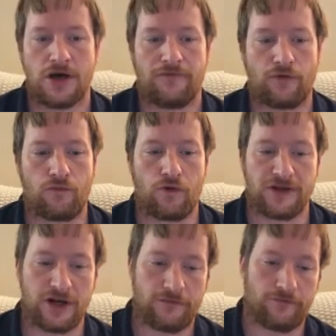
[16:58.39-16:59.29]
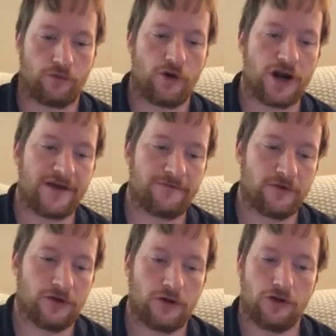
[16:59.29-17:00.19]
From what I've
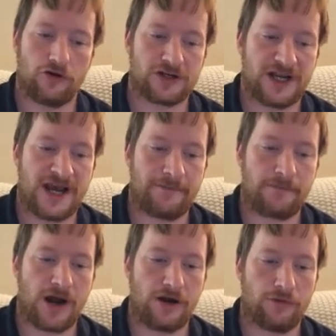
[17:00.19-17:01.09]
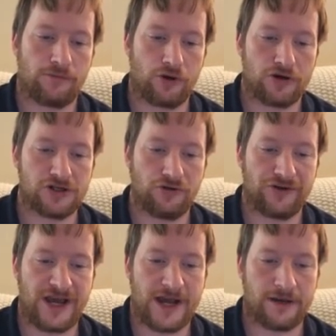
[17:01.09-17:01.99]
looked at my own personal
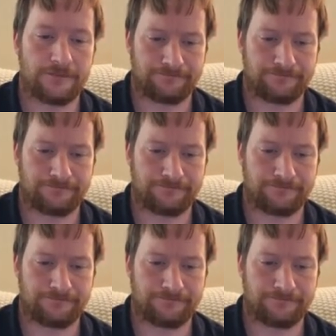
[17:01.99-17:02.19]
data,